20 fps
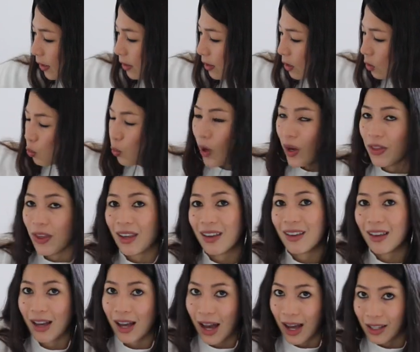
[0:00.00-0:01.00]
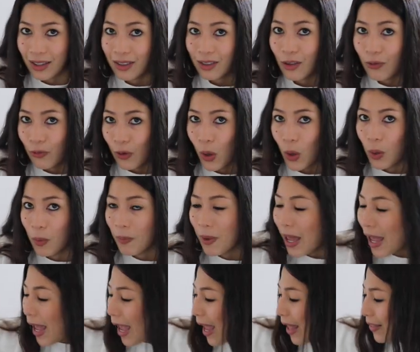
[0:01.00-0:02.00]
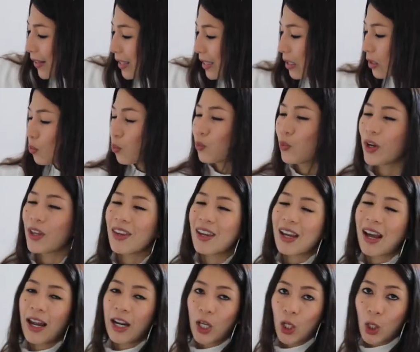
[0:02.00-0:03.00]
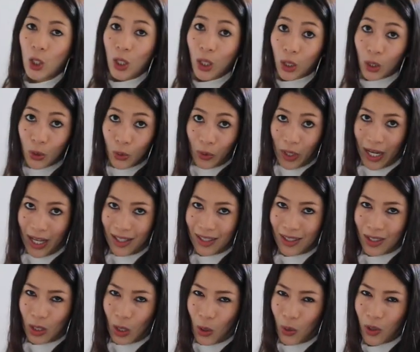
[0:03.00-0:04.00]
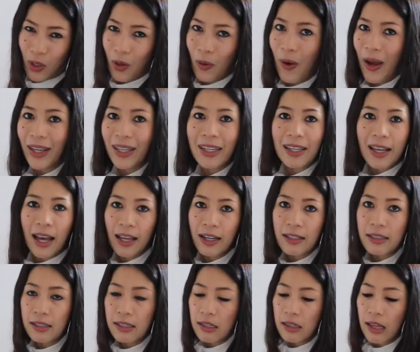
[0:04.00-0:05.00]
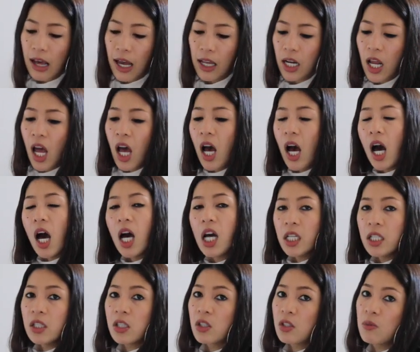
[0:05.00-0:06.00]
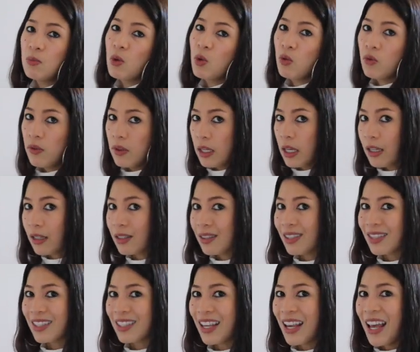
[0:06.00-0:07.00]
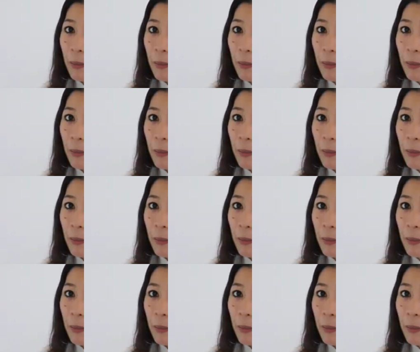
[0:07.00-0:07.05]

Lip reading: this is where they cut the foam and this is where they kind of glued it. So, I can kind of see that unsmoothness.